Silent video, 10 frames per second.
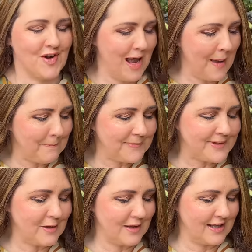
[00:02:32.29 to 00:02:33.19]
I
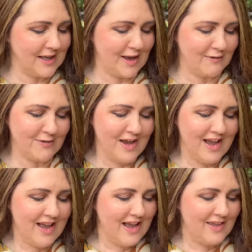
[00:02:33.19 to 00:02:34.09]
absolutely love
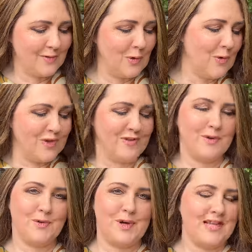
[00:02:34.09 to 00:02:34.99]
all the
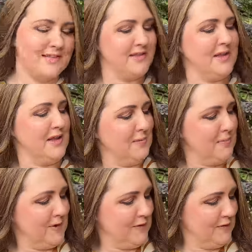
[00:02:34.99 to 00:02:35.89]
different greens and the
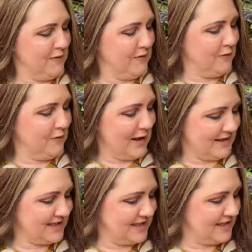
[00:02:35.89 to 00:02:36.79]
bit of
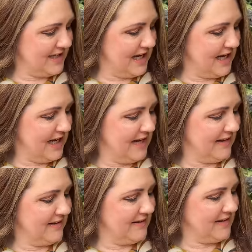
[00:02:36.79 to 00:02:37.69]
rust
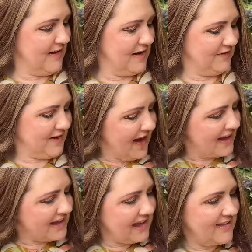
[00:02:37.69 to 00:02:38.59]
there, the kind of
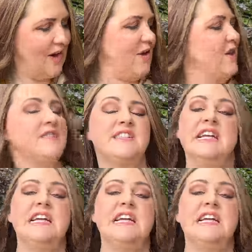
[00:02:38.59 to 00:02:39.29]
khaki and the olives.